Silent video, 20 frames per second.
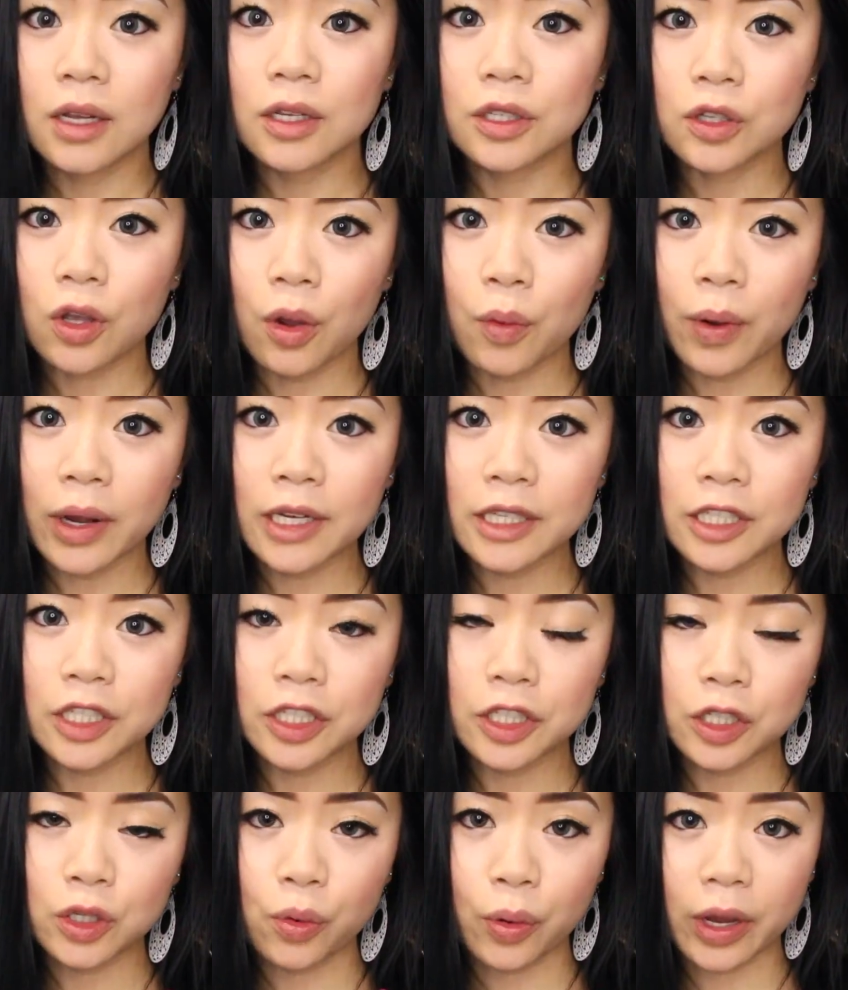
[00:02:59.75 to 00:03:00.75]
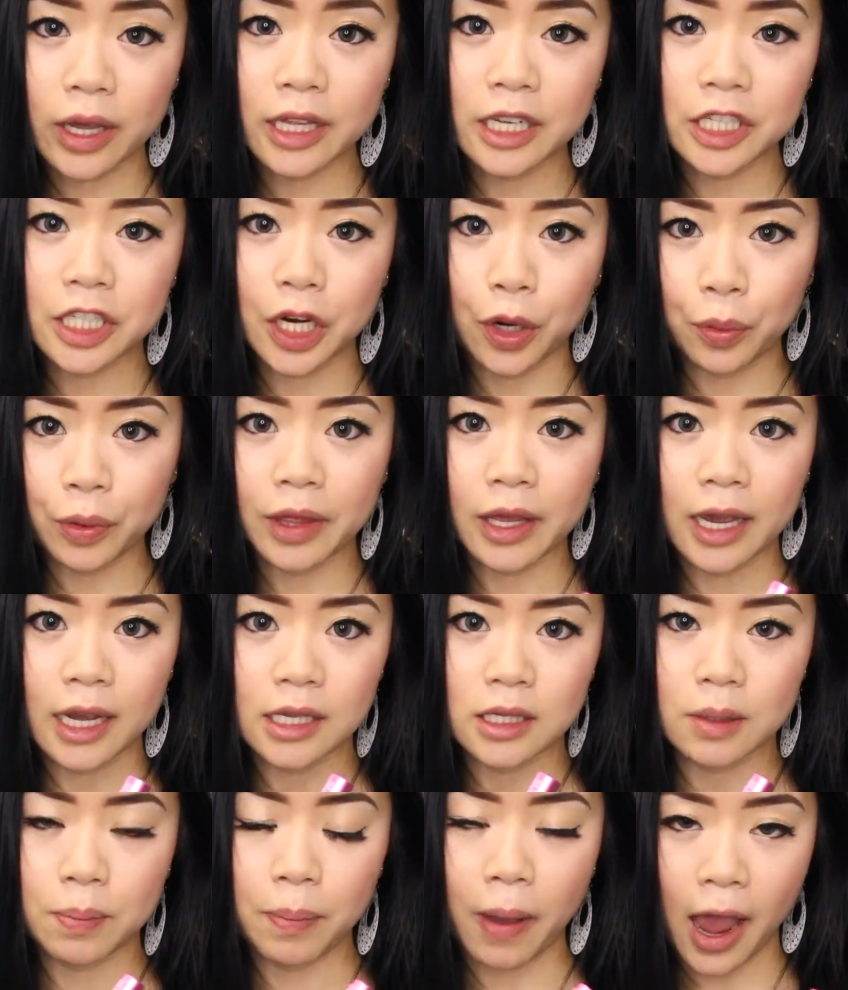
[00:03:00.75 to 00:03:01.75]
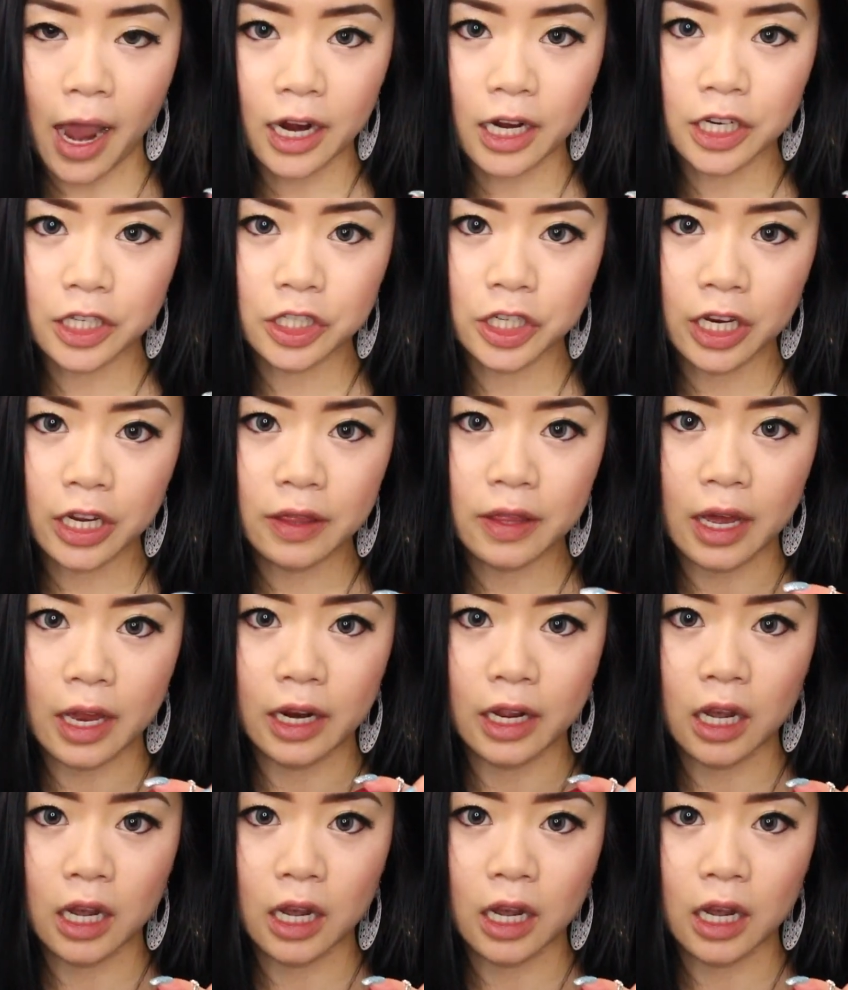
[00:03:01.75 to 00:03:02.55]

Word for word: So I wanted to just quickly share with you guys the packaging that